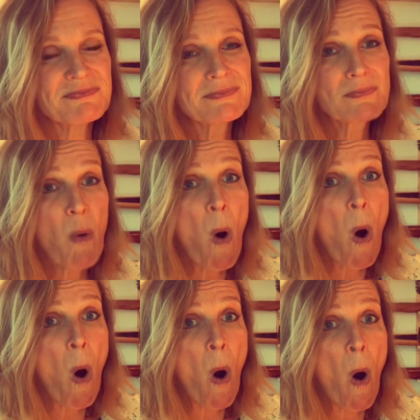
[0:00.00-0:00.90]

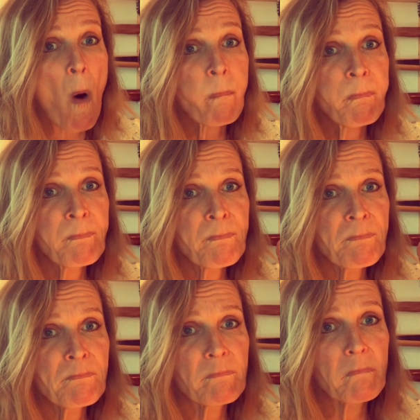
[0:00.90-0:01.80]
Boo,
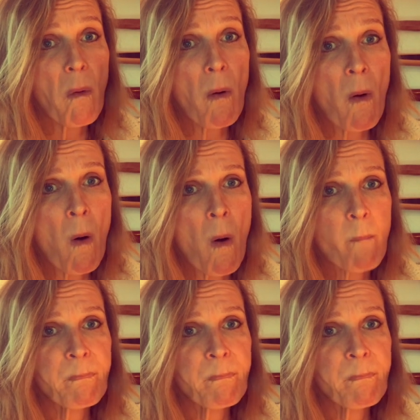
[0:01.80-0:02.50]
boo, boo,